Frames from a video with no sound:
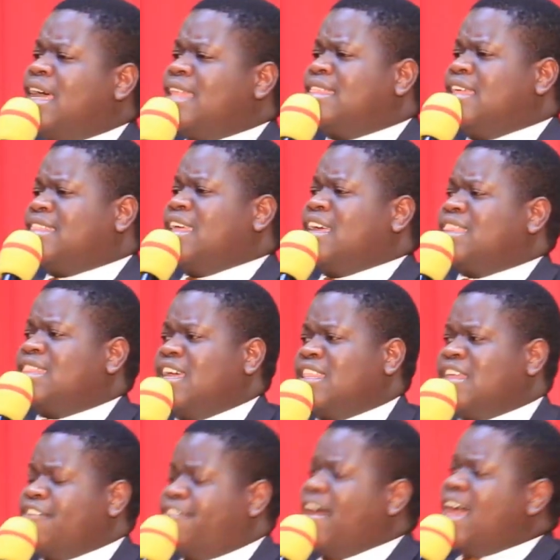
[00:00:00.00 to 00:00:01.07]

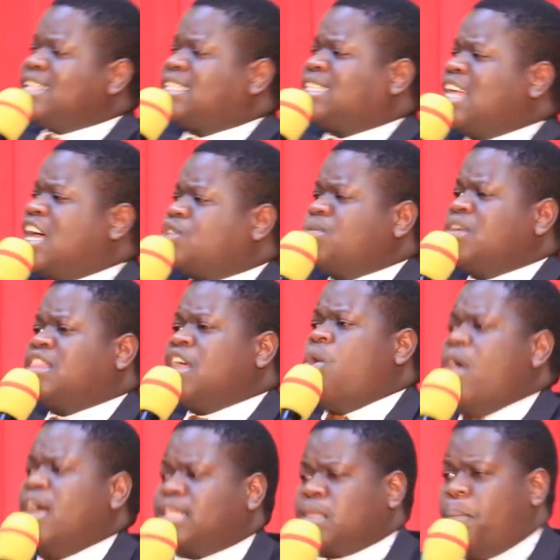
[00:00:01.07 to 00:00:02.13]
the verse starts with the
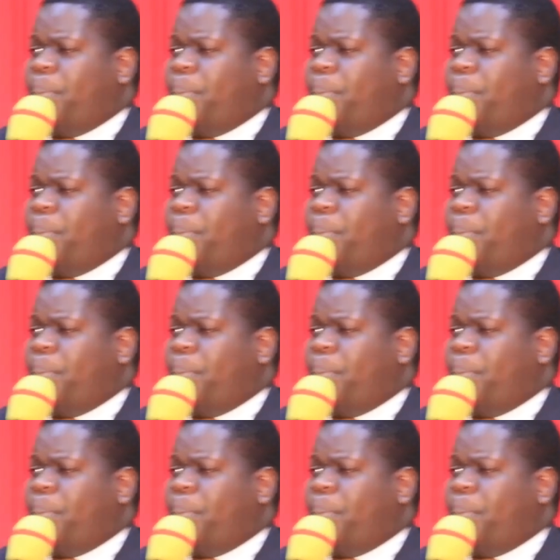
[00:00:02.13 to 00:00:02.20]
word